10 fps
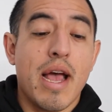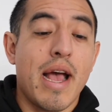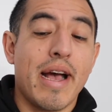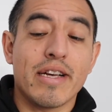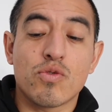
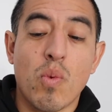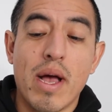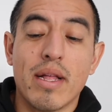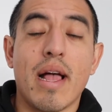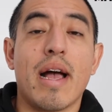as
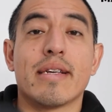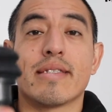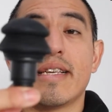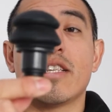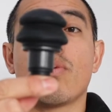well
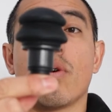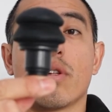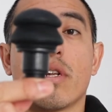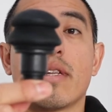as this one.